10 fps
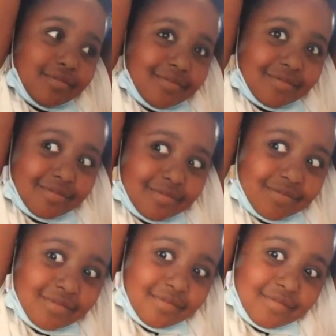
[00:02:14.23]
Let's see one of your
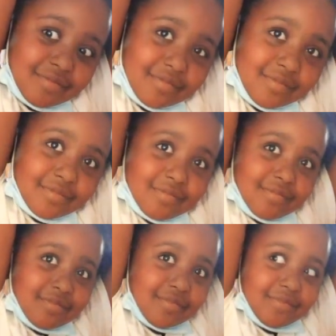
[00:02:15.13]
flips you're gonna do. Let's see.
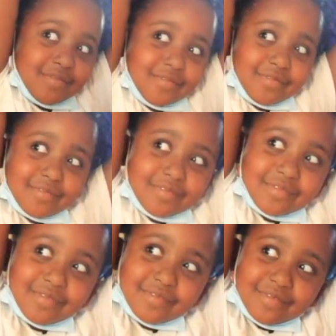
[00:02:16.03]
Let's see. Come on. Come
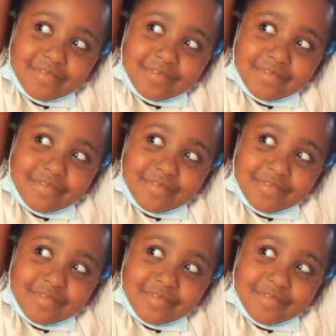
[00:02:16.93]
on.